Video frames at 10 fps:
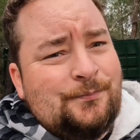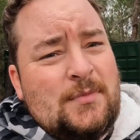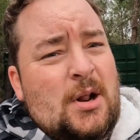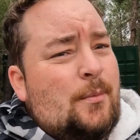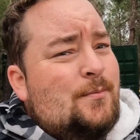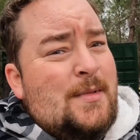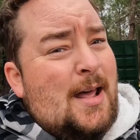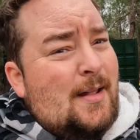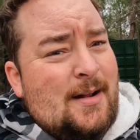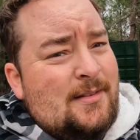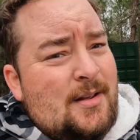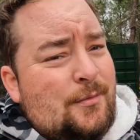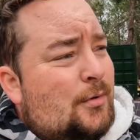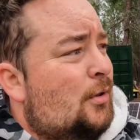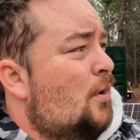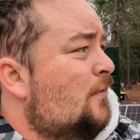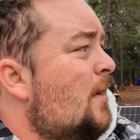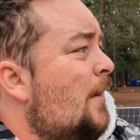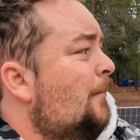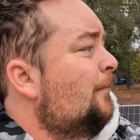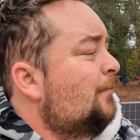a lot of sun for a long time.